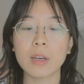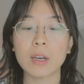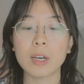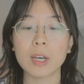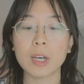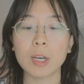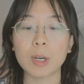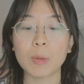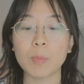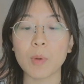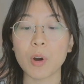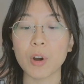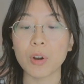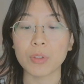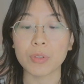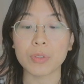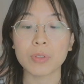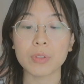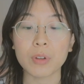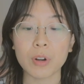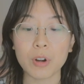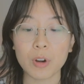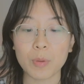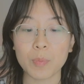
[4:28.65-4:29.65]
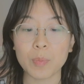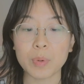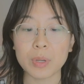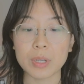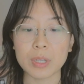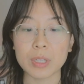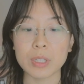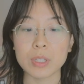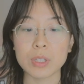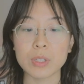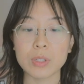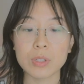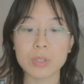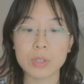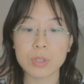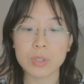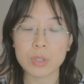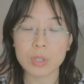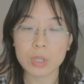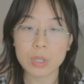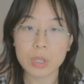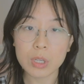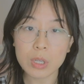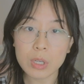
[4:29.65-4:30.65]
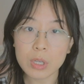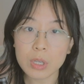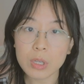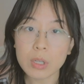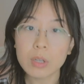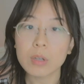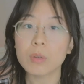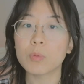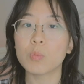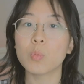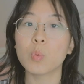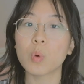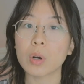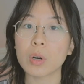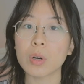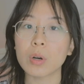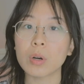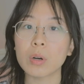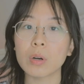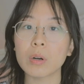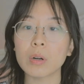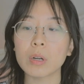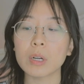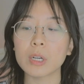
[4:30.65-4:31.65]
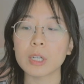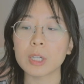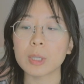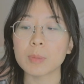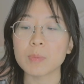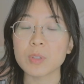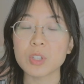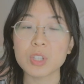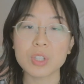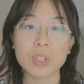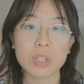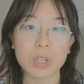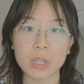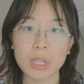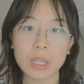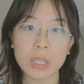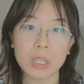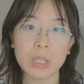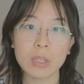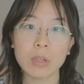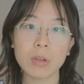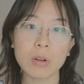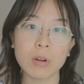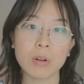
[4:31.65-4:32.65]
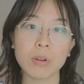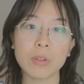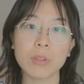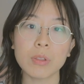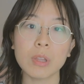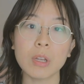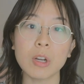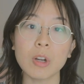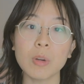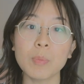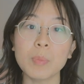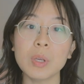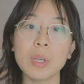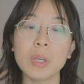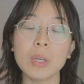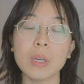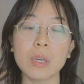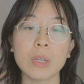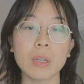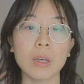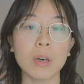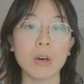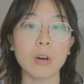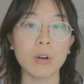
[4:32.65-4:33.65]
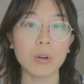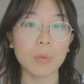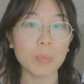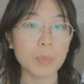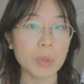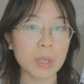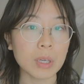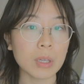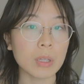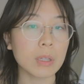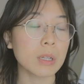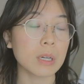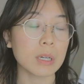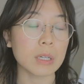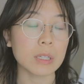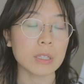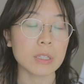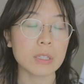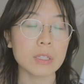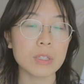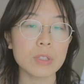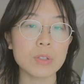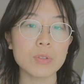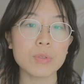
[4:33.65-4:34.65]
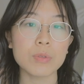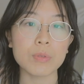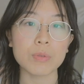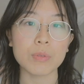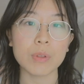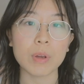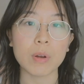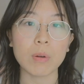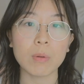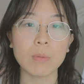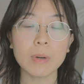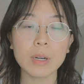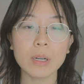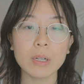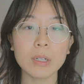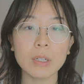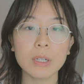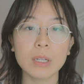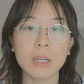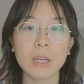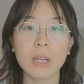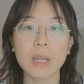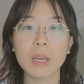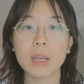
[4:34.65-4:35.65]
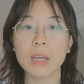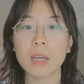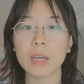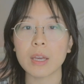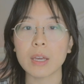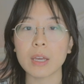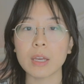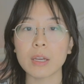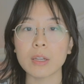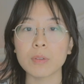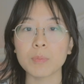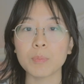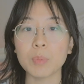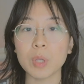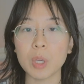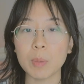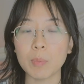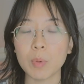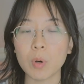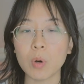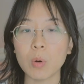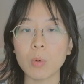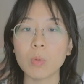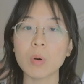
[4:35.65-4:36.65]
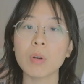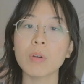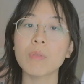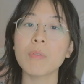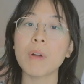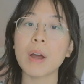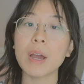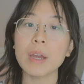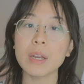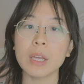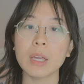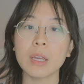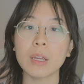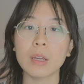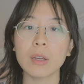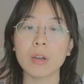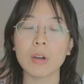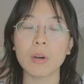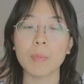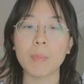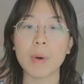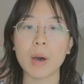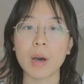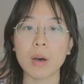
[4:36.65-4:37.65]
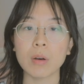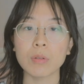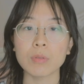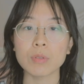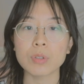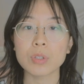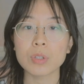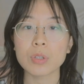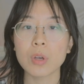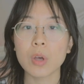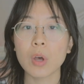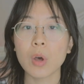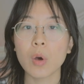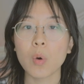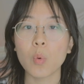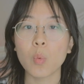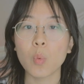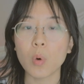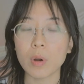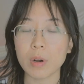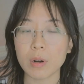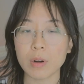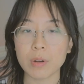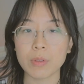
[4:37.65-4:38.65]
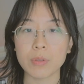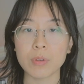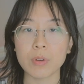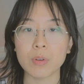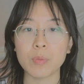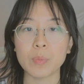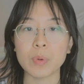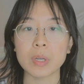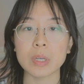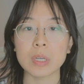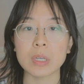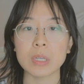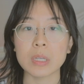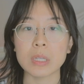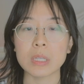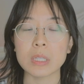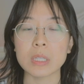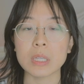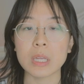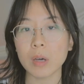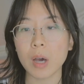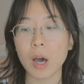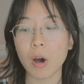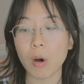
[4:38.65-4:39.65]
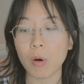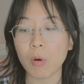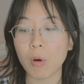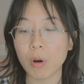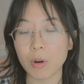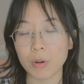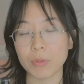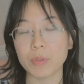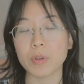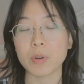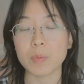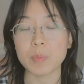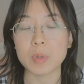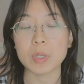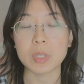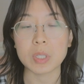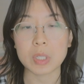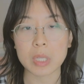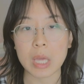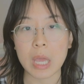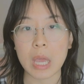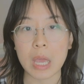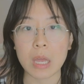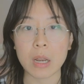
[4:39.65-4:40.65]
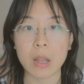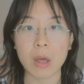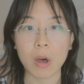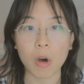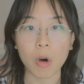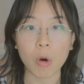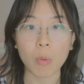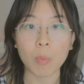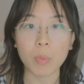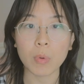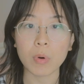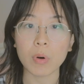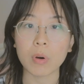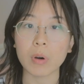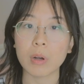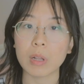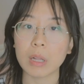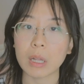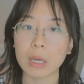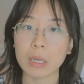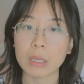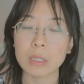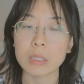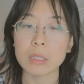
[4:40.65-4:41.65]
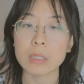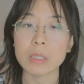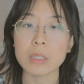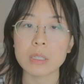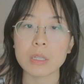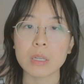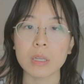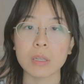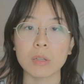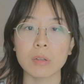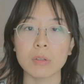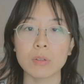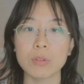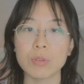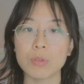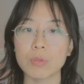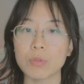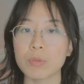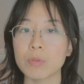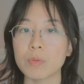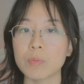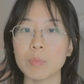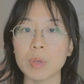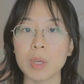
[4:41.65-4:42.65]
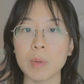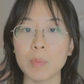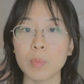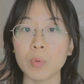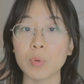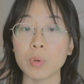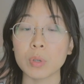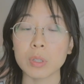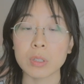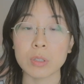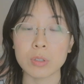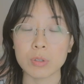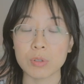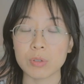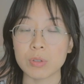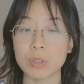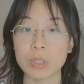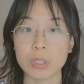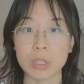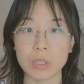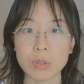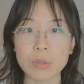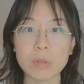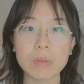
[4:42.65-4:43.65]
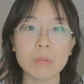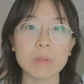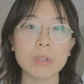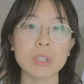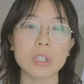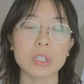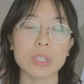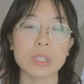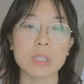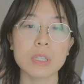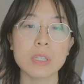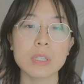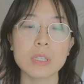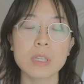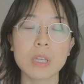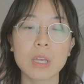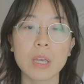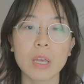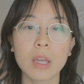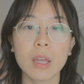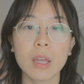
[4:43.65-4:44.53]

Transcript: Um, art therapists were um, studying art therapy and helping clients through their work, and people were writing about what art therapy is, how art therapists can help clients and certain people in certain situations.